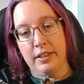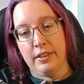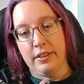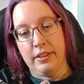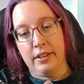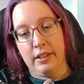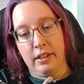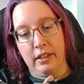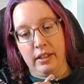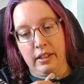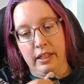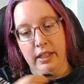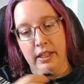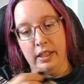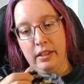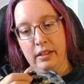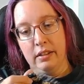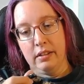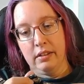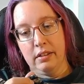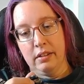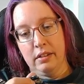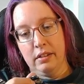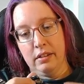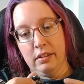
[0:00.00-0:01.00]
the leg
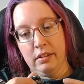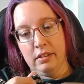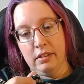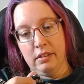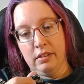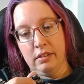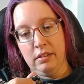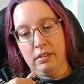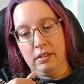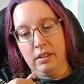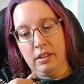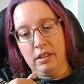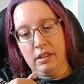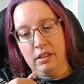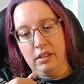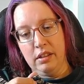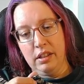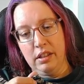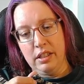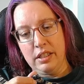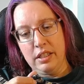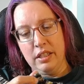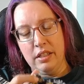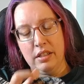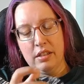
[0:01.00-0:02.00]
until, oh,
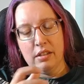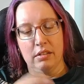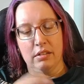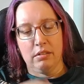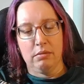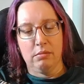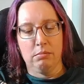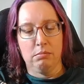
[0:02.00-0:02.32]
actually no.